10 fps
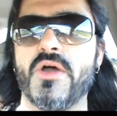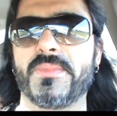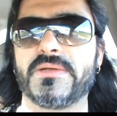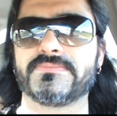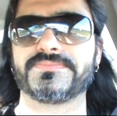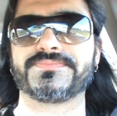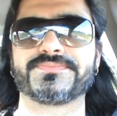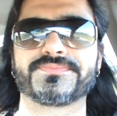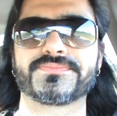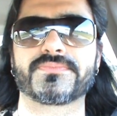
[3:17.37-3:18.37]

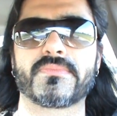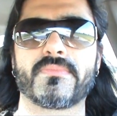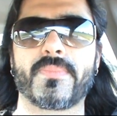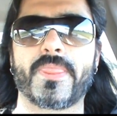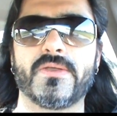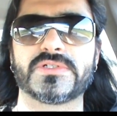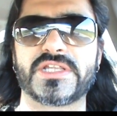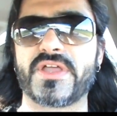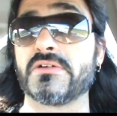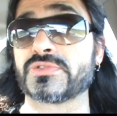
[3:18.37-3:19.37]
moment,
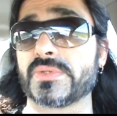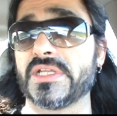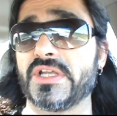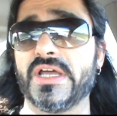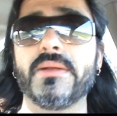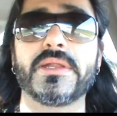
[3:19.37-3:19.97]
which I thought was really good.